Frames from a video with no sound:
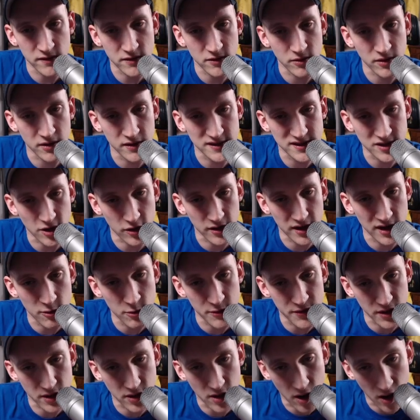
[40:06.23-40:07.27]
So we're going to start here
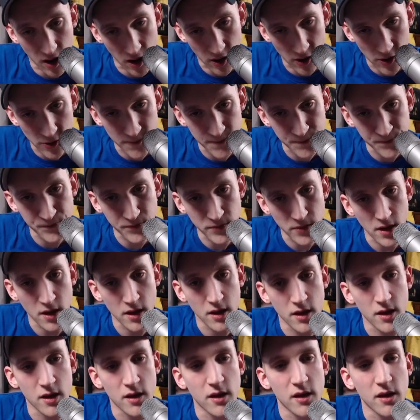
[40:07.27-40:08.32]
with a call.
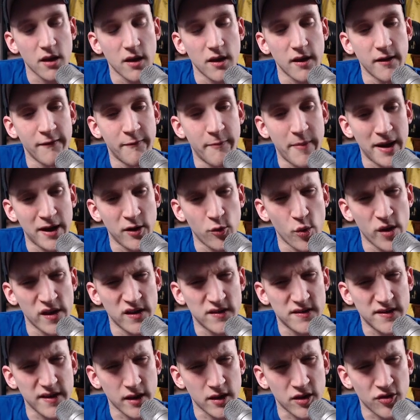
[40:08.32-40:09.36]
If Betty Wynn
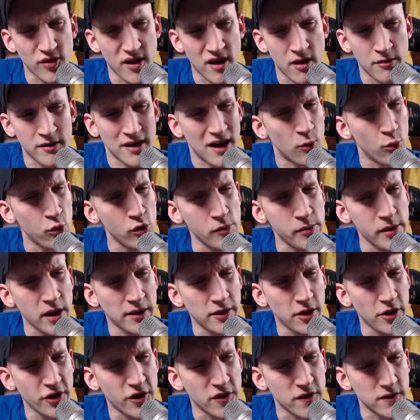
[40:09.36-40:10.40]
sticks around, I will be a
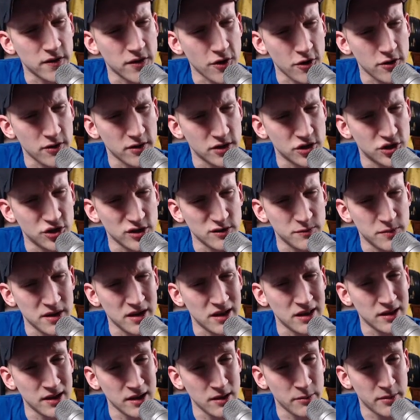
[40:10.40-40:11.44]
little concerned because she's been a
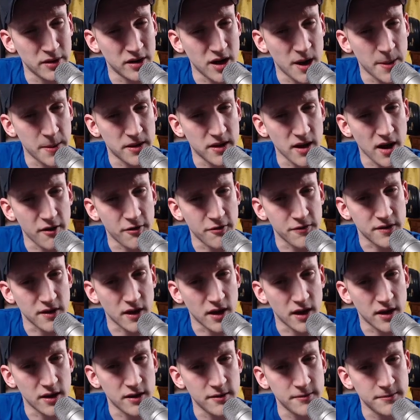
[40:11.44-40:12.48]
little bit on the tighter
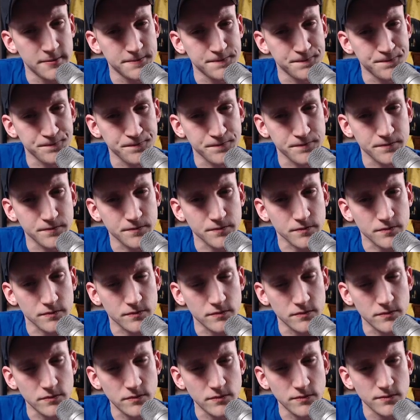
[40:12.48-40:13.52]
side.
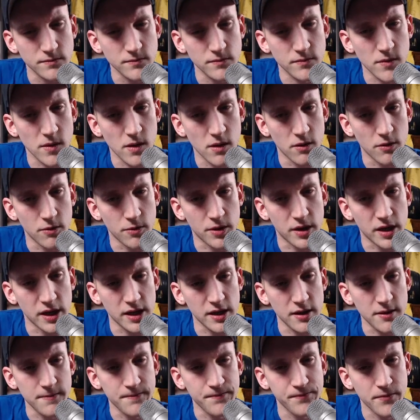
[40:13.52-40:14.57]

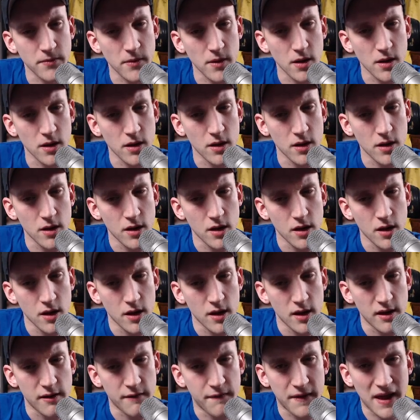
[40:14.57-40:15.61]
Okay.
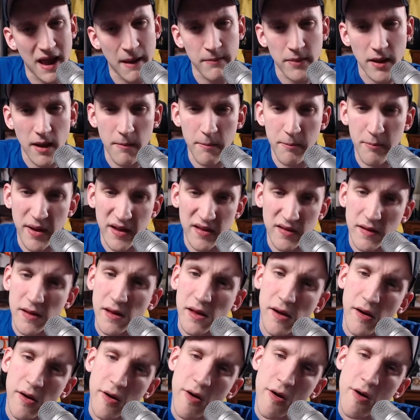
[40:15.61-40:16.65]
If Game Time bets
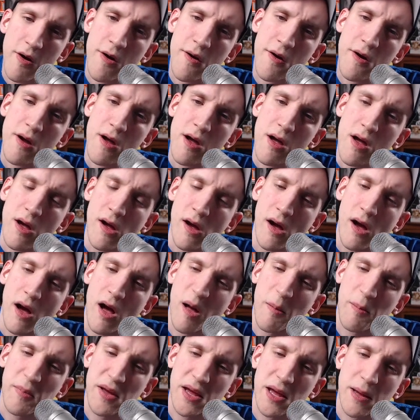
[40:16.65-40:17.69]
here, I'll
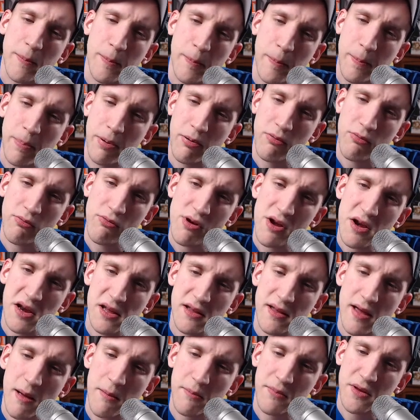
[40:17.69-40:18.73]
be pretty
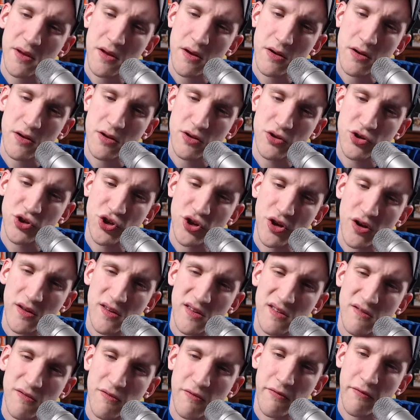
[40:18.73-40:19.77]
tempted to
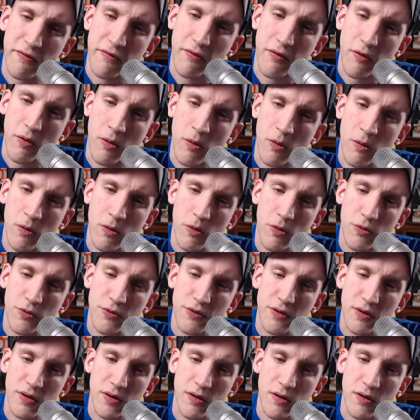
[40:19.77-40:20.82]
just fold.